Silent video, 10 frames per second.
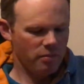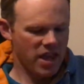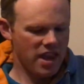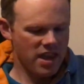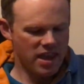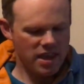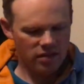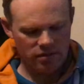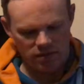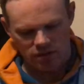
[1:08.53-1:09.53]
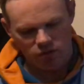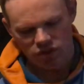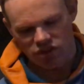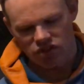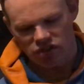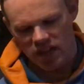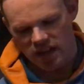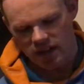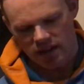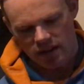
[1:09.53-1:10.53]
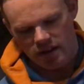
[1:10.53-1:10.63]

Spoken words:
BE, or just C,